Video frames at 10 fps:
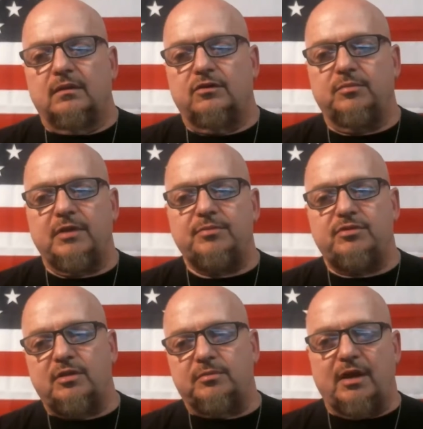
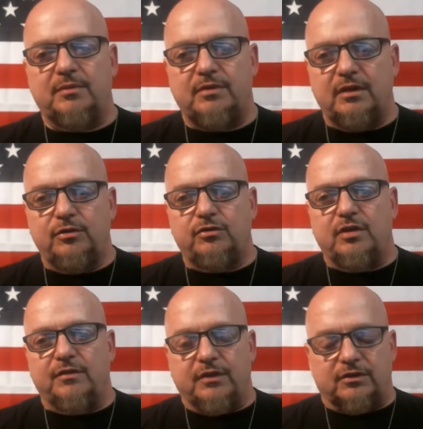Sometimes they do
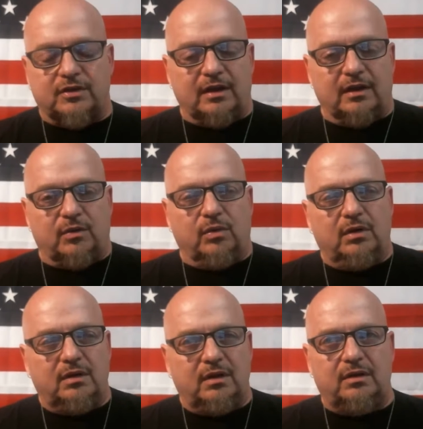stuff that's kind of like, what
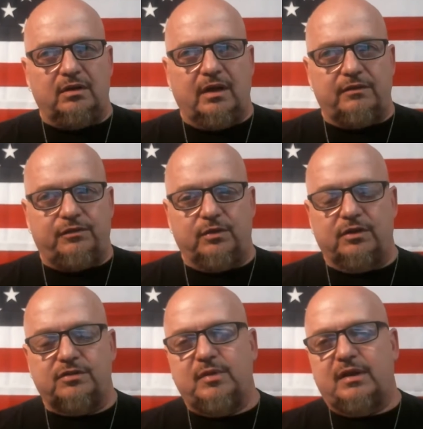are they doing that for? It
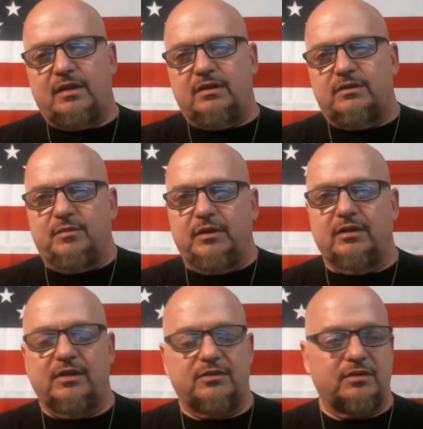doesn't make a lot of. I mean,
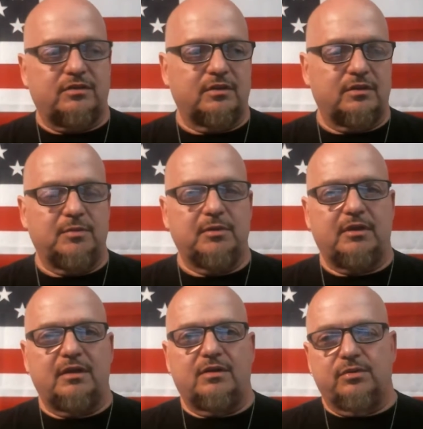I guess it's a
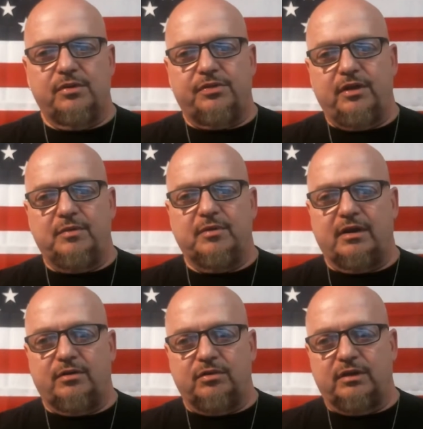gimmicky, cool thing, but I
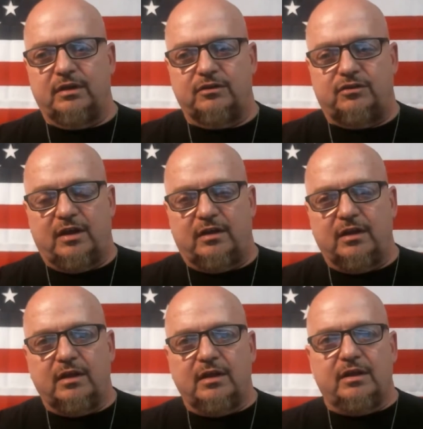don't really understand
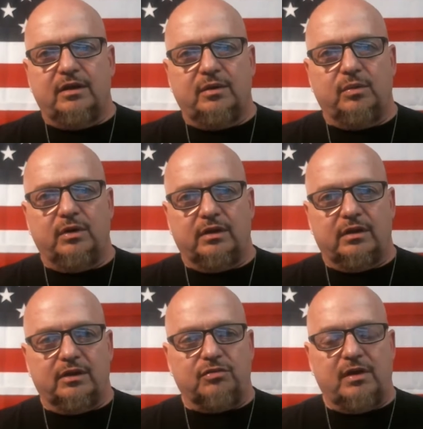when it
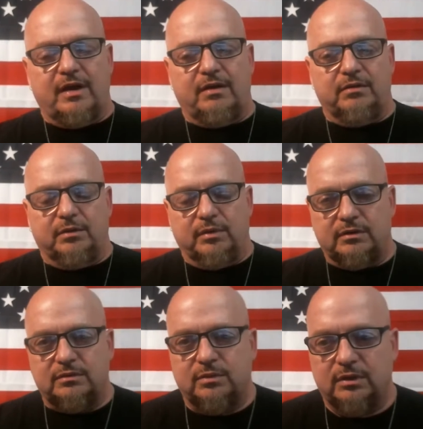gets right down to it
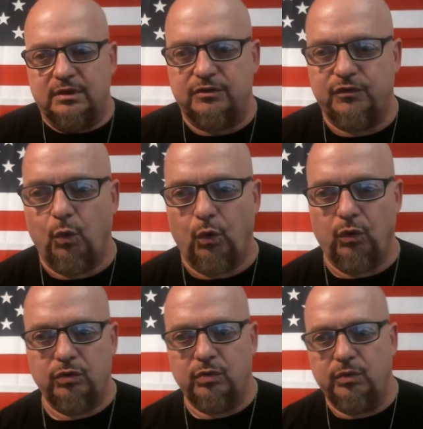what it's
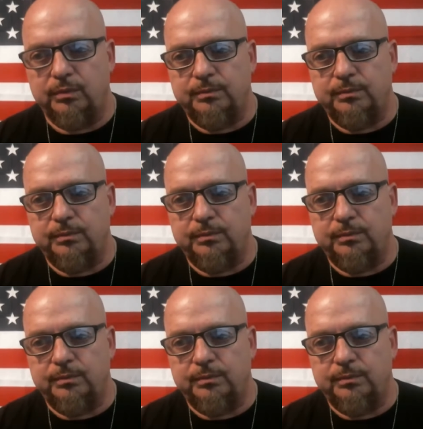for. So.